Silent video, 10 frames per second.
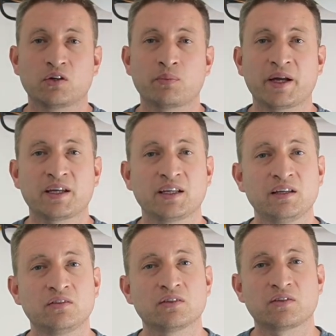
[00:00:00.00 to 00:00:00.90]
It'll make it
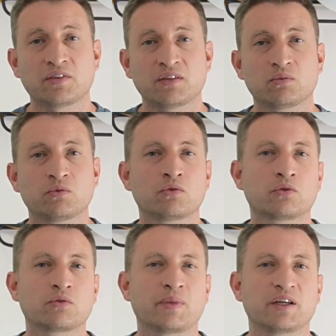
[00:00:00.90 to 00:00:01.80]
easier to set up your
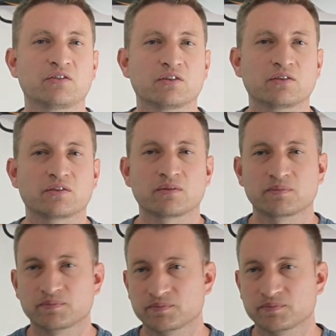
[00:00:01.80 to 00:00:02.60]
automations.